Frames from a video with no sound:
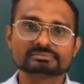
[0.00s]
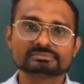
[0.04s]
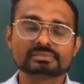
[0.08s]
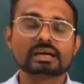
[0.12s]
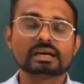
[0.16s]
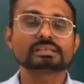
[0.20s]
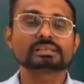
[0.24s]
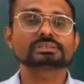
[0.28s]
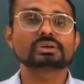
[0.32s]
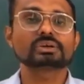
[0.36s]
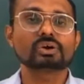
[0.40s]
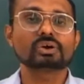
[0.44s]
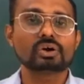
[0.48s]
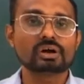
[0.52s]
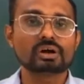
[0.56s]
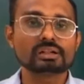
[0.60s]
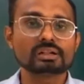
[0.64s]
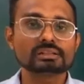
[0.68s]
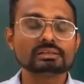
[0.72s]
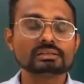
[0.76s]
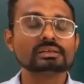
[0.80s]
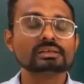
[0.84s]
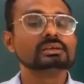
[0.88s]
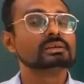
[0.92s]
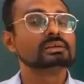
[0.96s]
are
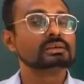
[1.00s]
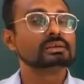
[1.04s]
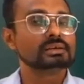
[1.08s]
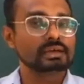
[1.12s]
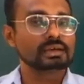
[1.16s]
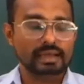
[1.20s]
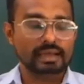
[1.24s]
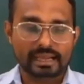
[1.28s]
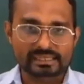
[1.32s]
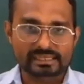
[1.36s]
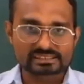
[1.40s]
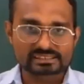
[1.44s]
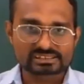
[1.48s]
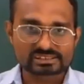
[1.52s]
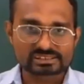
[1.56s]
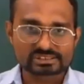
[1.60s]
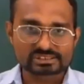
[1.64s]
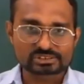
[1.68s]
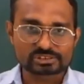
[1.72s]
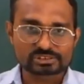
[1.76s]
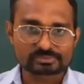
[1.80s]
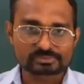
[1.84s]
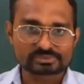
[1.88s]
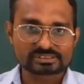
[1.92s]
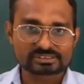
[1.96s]
called
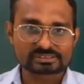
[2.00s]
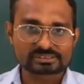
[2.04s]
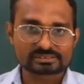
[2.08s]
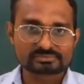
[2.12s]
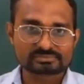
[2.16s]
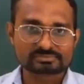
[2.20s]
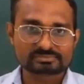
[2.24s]
isotopes.